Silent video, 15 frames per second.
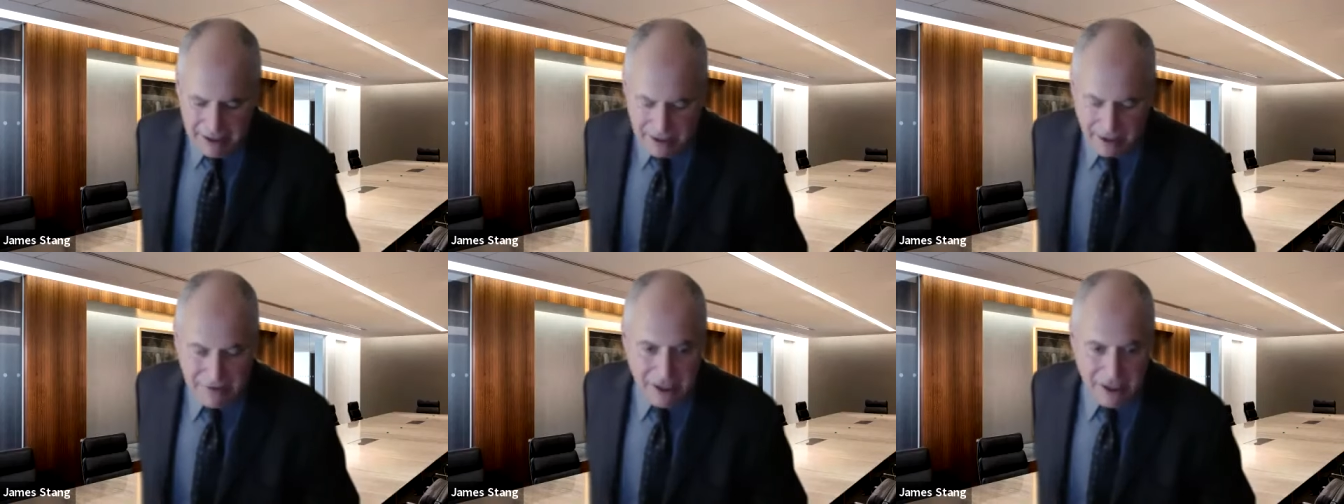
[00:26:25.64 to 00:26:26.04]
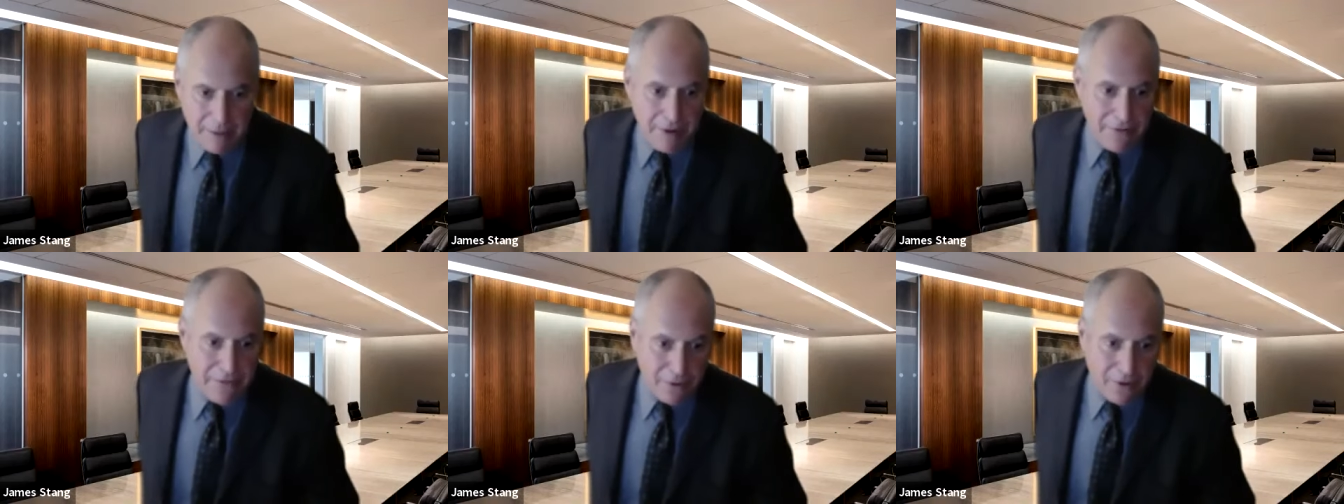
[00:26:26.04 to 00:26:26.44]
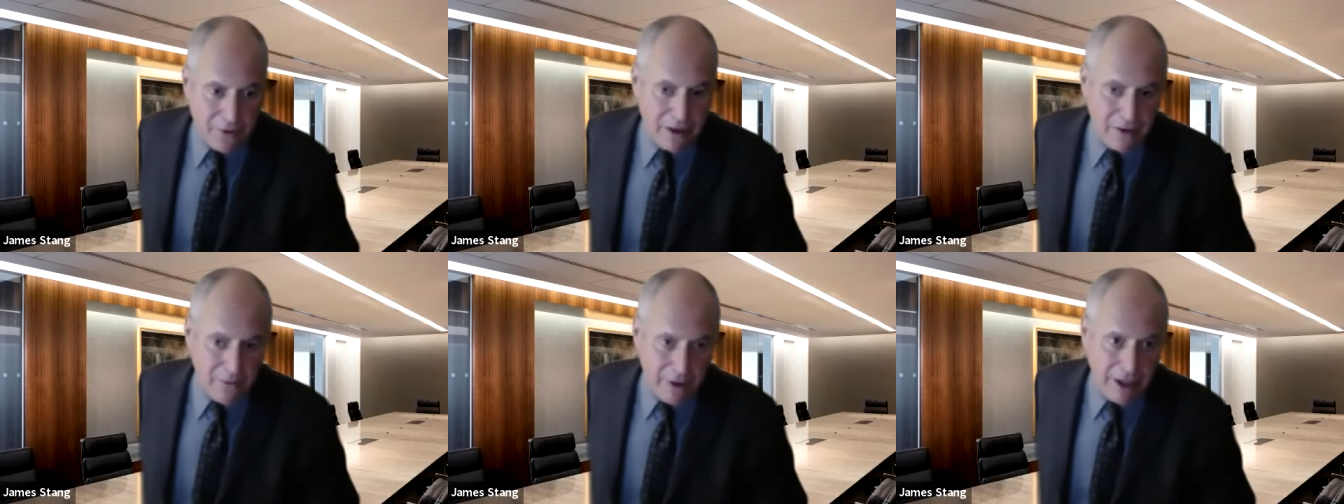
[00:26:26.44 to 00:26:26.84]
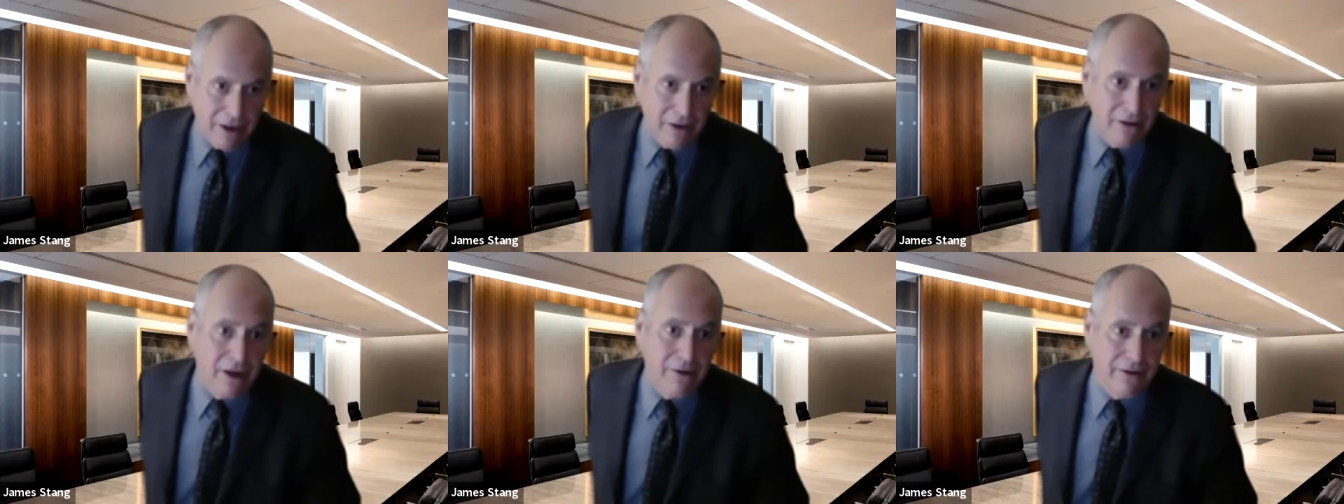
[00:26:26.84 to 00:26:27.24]
As I've said before, we
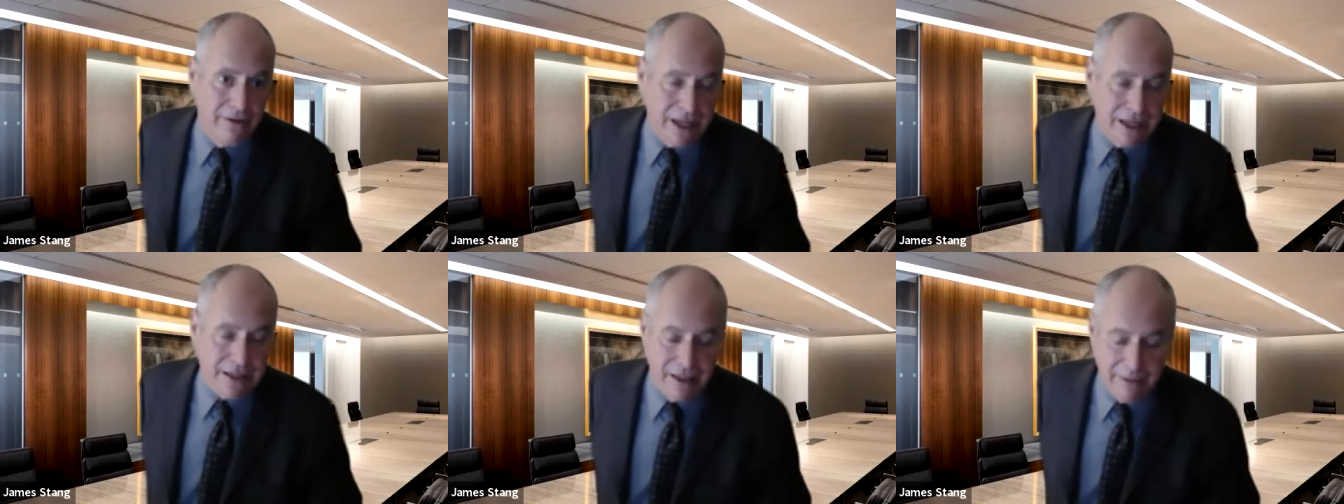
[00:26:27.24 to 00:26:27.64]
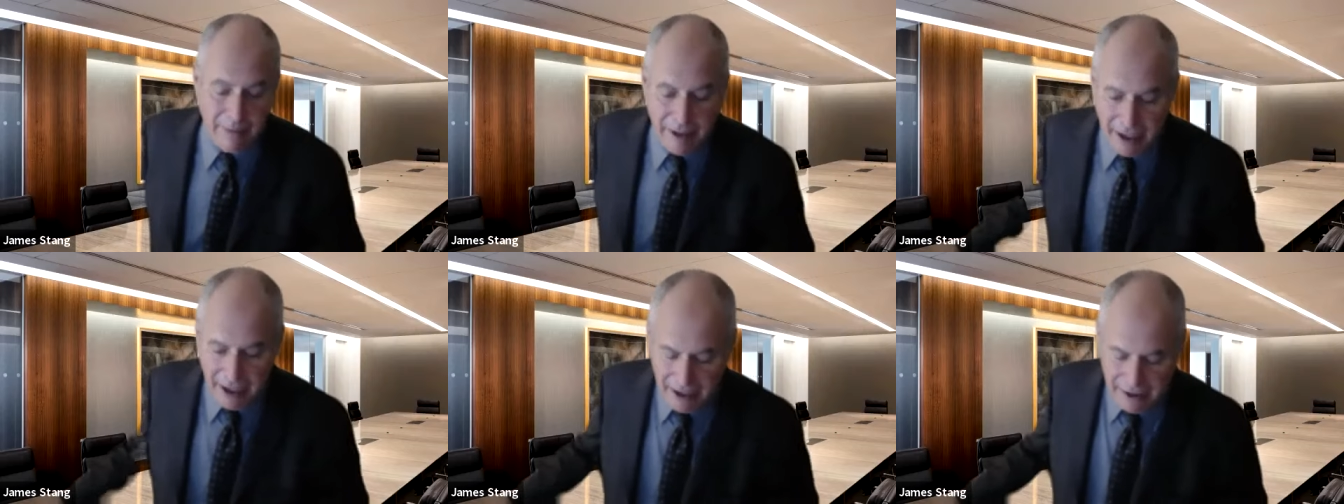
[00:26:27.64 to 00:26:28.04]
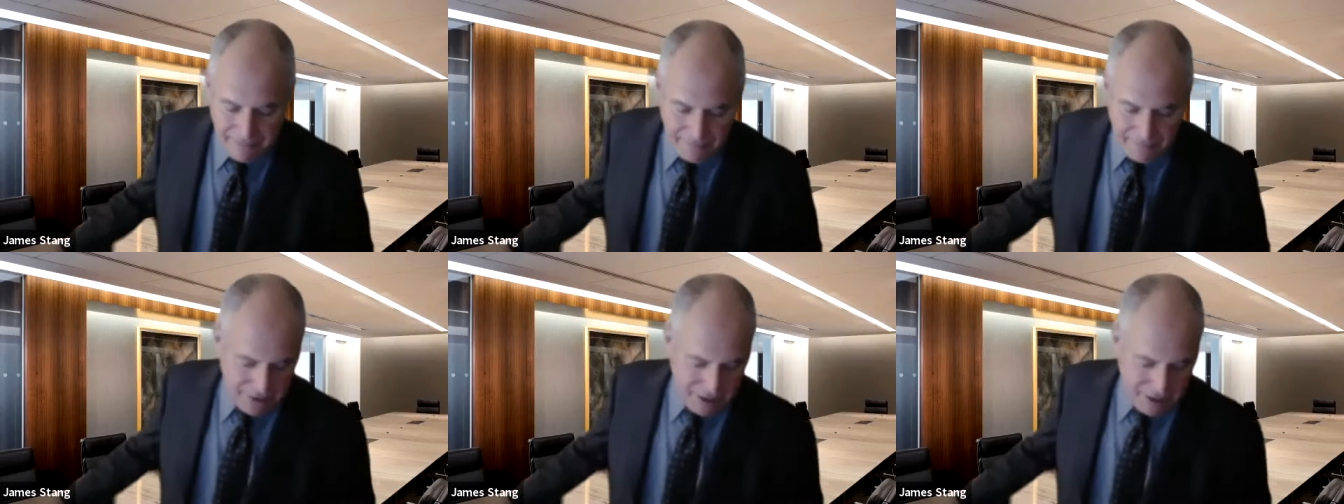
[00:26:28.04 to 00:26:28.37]
don't know if that's going to be